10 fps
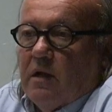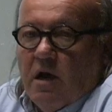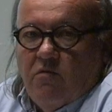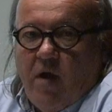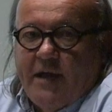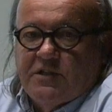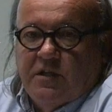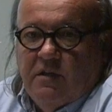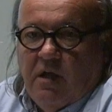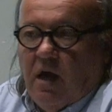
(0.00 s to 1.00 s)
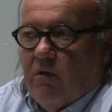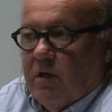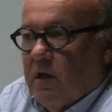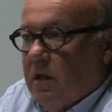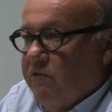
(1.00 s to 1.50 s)
unrest in the
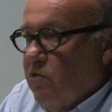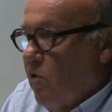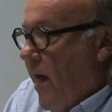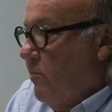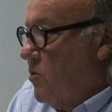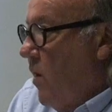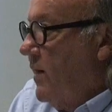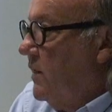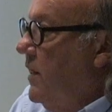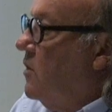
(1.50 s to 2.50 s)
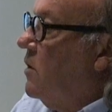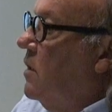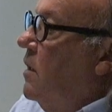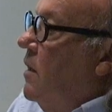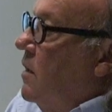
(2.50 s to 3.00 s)
area, even though that was quite illegal.
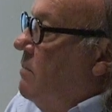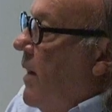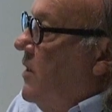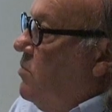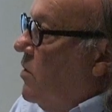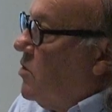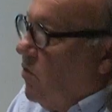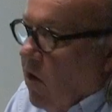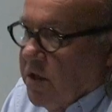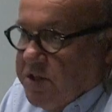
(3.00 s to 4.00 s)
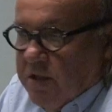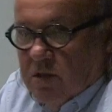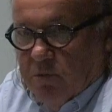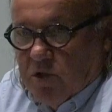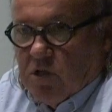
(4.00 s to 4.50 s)
The Mounties weren't to cross into
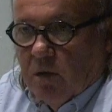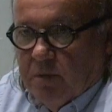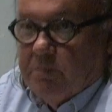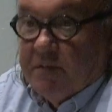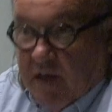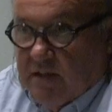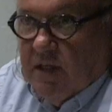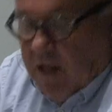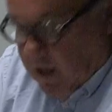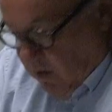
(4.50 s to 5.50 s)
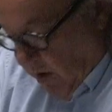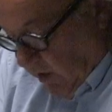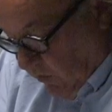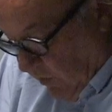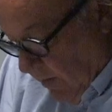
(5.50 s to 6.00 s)
British Columbia, but they did
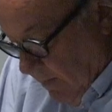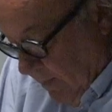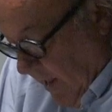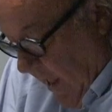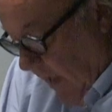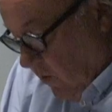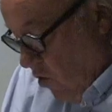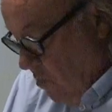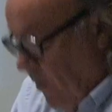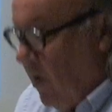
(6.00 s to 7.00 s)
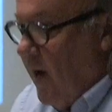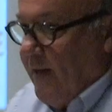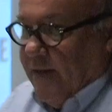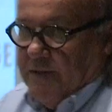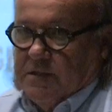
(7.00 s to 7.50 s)
anyways and Kuper
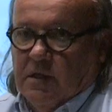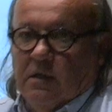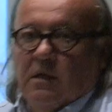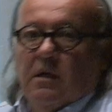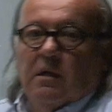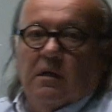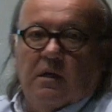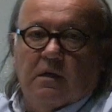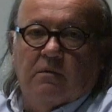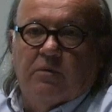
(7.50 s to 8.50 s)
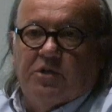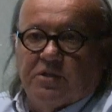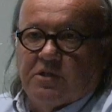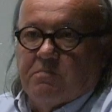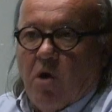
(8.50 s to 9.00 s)
Island, uh, which is
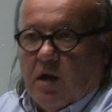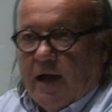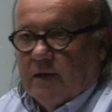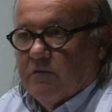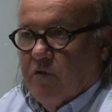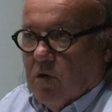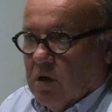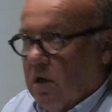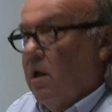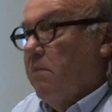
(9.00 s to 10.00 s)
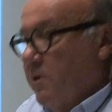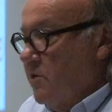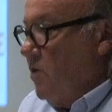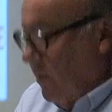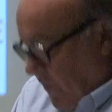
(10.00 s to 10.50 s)
a small island four
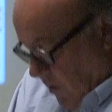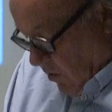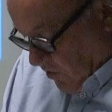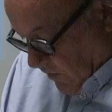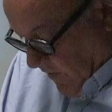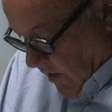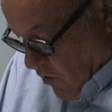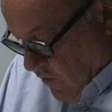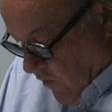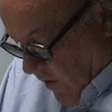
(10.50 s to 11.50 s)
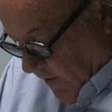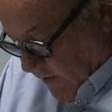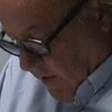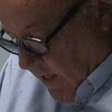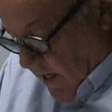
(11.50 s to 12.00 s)
kilometers off the coast of Vancouver
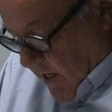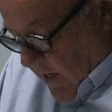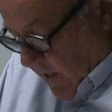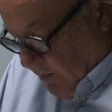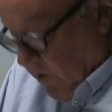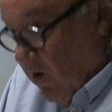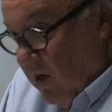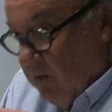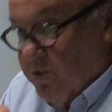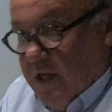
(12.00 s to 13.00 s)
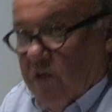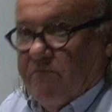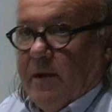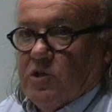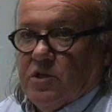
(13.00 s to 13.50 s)
Island. As MacDonald himself
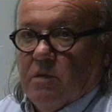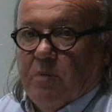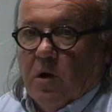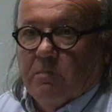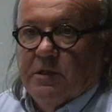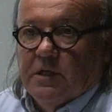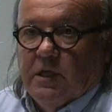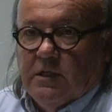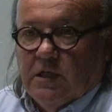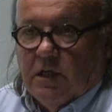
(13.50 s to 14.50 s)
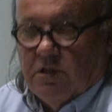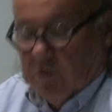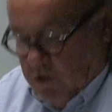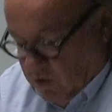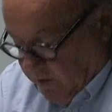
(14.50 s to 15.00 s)
mentioned in Parliament in
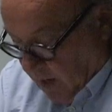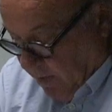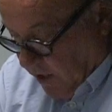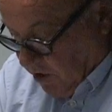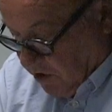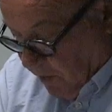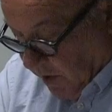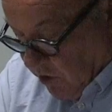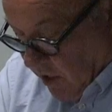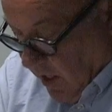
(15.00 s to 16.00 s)
1883 during that budget speech,